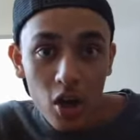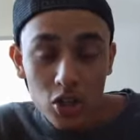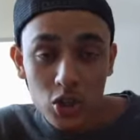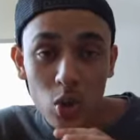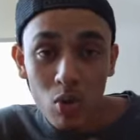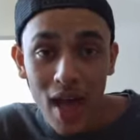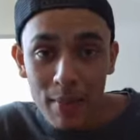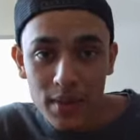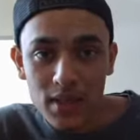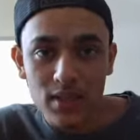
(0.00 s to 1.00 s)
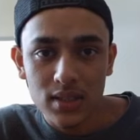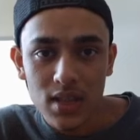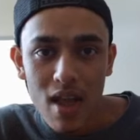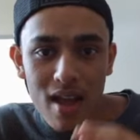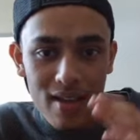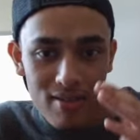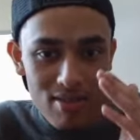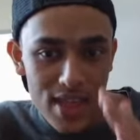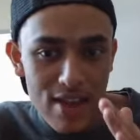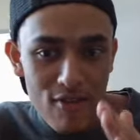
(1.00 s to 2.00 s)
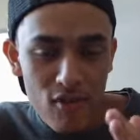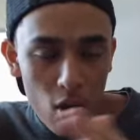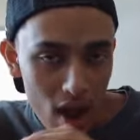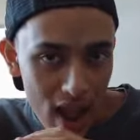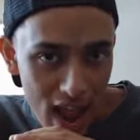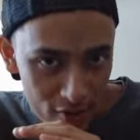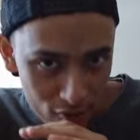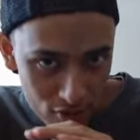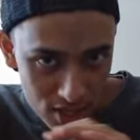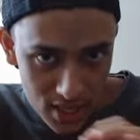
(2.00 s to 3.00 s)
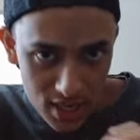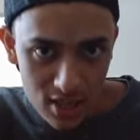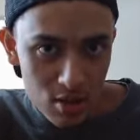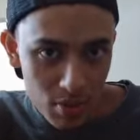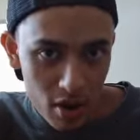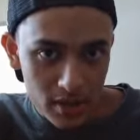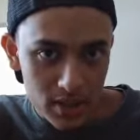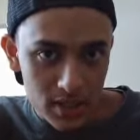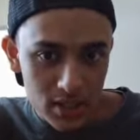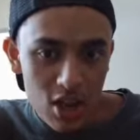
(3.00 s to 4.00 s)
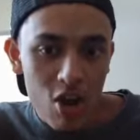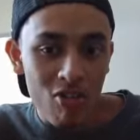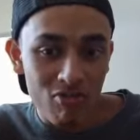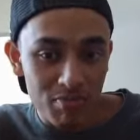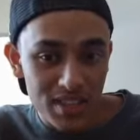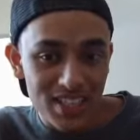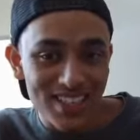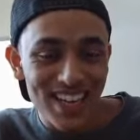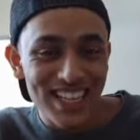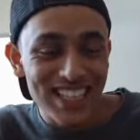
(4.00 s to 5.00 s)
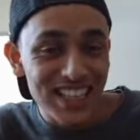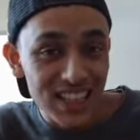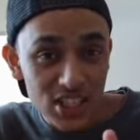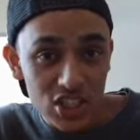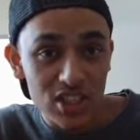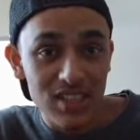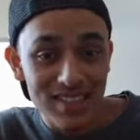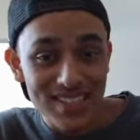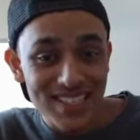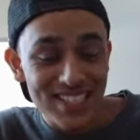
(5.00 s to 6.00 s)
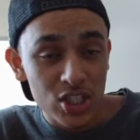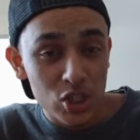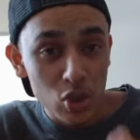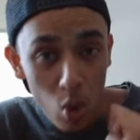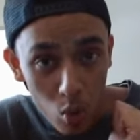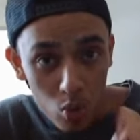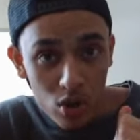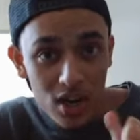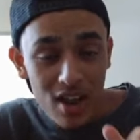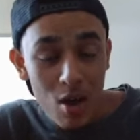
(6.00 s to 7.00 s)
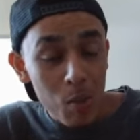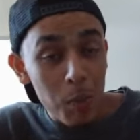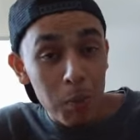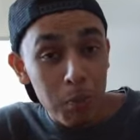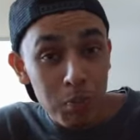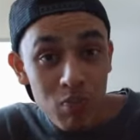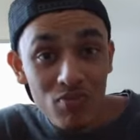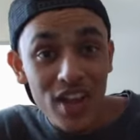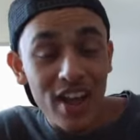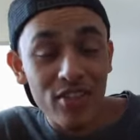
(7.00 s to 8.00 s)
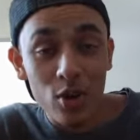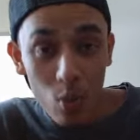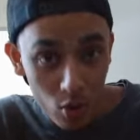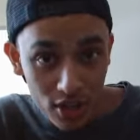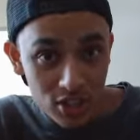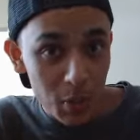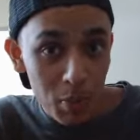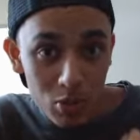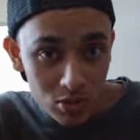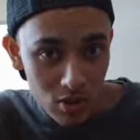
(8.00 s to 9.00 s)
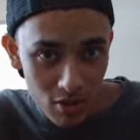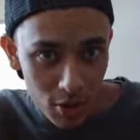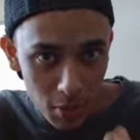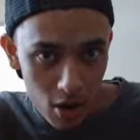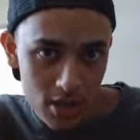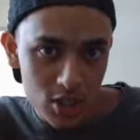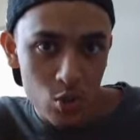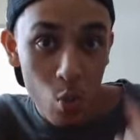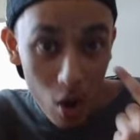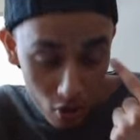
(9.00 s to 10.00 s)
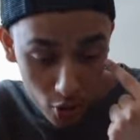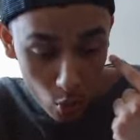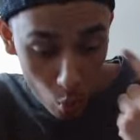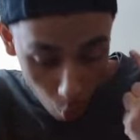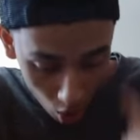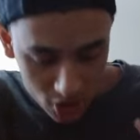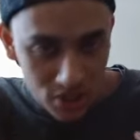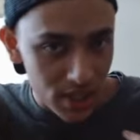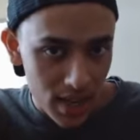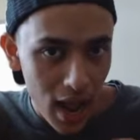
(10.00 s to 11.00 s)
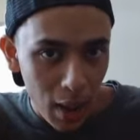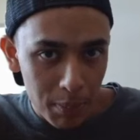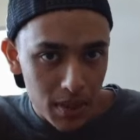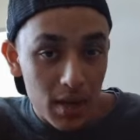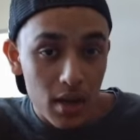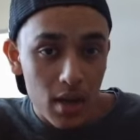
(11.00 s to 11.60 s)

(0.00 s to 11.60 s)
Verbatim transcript: So that means they felt everything in the process of being literally sold and their organs pulled out of their bodies while they're watching it happen.